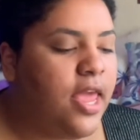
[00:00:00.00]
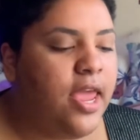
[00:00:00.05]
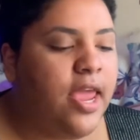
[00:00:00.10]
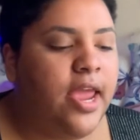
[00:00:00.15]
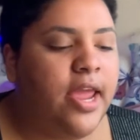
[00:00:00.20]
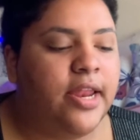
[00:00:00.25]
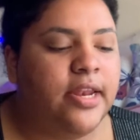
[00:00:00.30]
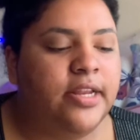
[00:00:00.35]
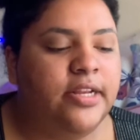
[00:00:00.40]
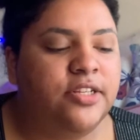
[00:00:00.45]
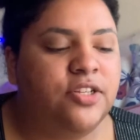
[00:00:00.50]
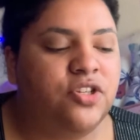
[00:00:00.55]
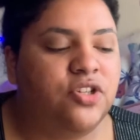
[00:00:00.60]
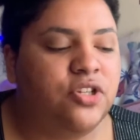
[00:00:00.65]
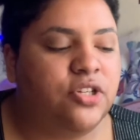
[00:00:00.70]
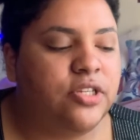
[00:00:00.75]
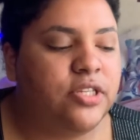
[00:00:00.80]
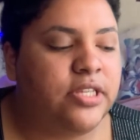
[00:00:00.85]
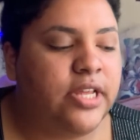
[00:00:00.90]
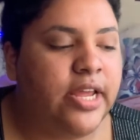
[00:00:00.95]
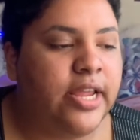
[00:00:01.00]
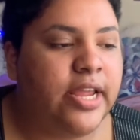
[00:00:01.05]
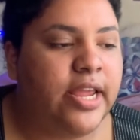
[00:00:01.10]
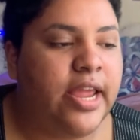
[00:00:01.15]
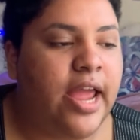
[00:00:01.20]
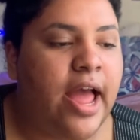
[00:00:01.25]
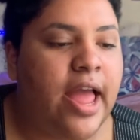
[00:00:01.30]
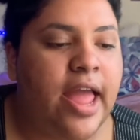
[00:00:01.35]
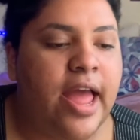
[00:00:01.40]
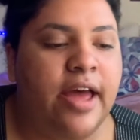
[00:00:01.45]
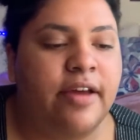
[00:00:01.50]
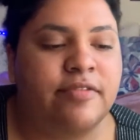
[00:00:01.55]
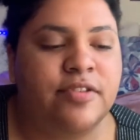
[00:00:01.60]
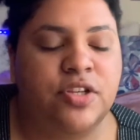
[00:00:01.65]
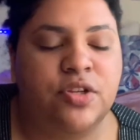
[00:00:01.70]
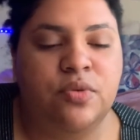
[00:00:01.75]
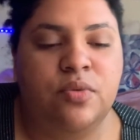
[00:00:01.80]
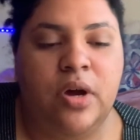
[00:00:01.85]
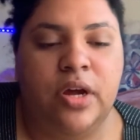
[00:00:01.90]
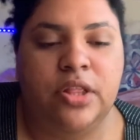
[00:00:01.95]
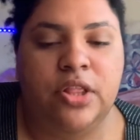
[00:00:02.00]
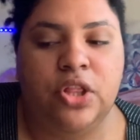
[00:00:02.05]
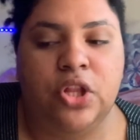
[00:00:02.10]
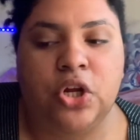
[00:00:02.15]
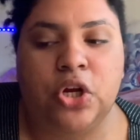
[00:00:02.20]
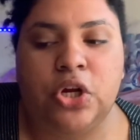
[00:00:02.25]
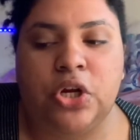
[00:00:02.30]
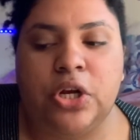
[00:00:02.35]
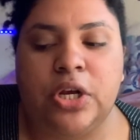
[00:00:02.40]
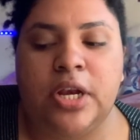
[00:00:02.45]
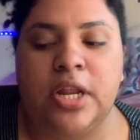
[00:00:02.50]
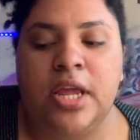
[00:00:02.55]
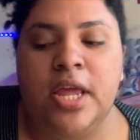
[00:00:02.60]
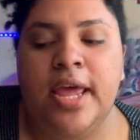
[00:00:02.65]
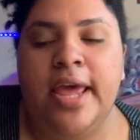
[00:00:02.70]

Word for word: and it's just like I have to unlearn